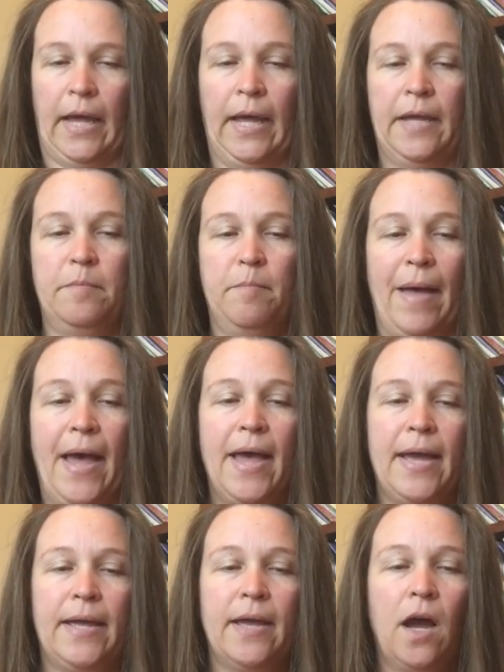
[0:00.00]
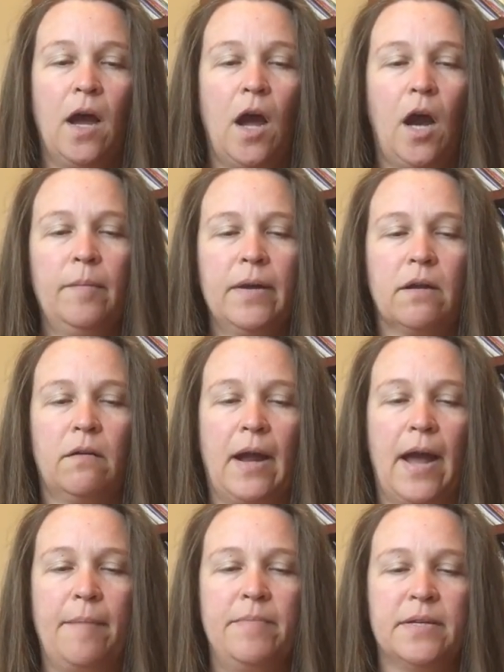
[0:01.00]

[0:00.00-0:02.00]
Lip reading: In May, Hermit crab